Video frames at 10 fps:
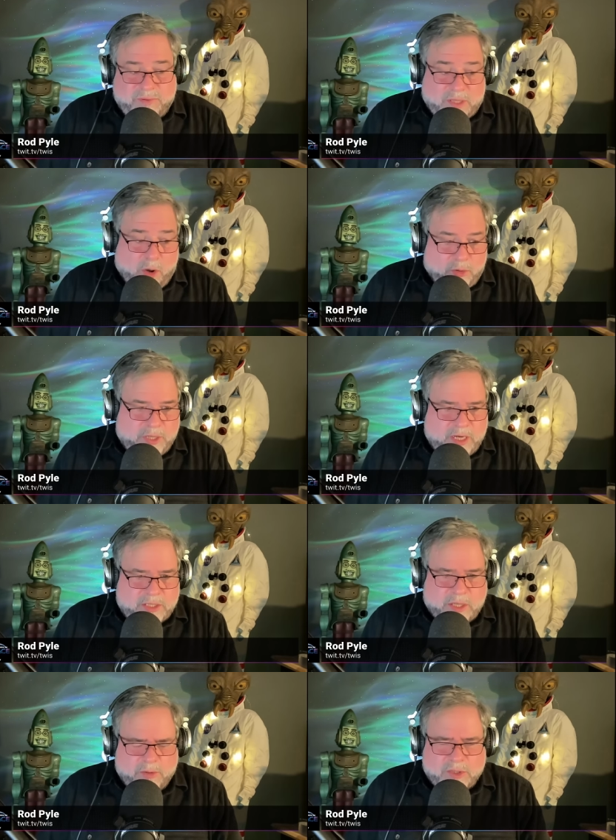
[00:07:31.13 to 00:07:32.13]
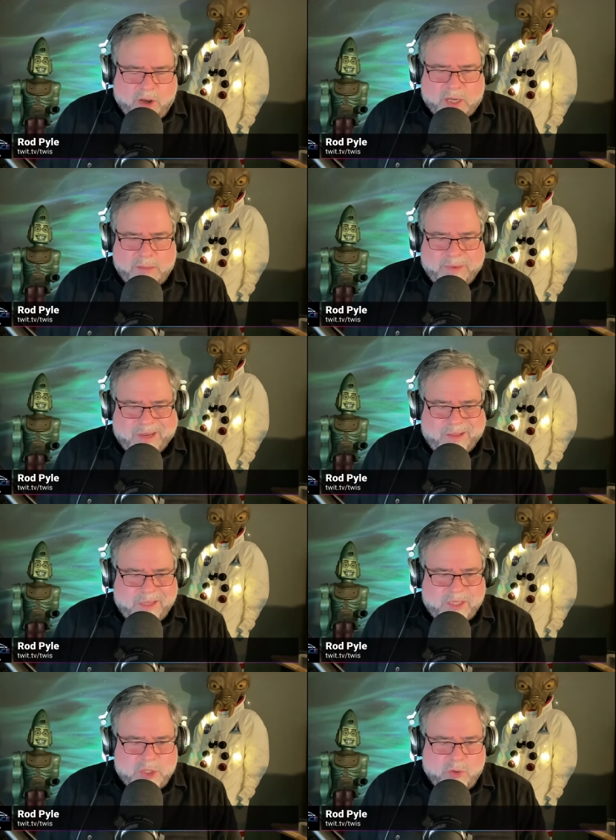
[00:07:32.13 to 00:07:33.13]
In the old days, they were talking about, I
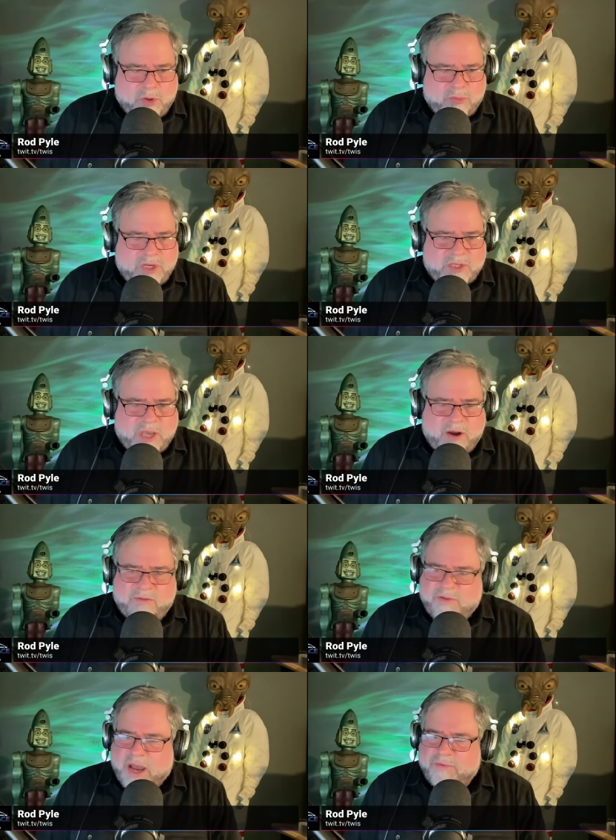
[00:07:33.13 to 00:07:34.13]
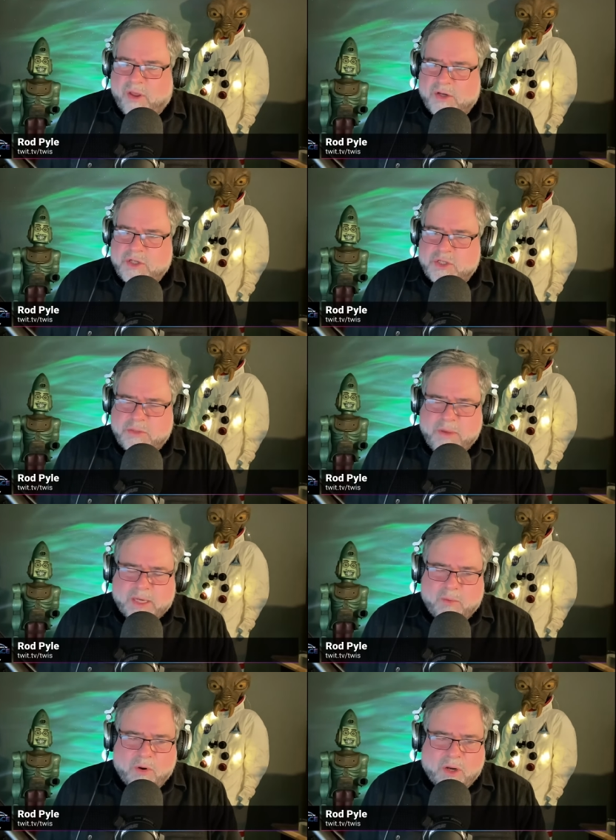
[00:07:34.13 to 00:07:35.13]
think, 2 or 3 Saturn V launches to
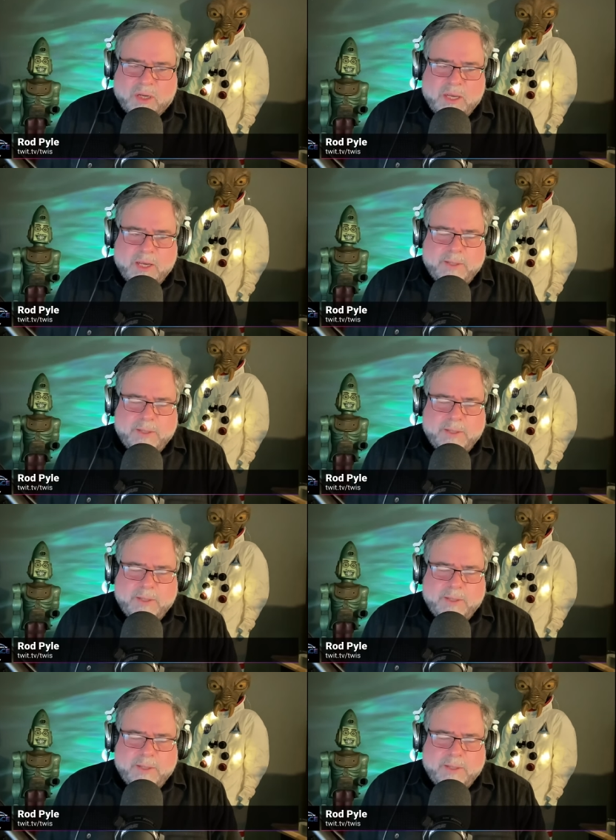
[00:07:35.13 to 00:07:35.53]
make it work.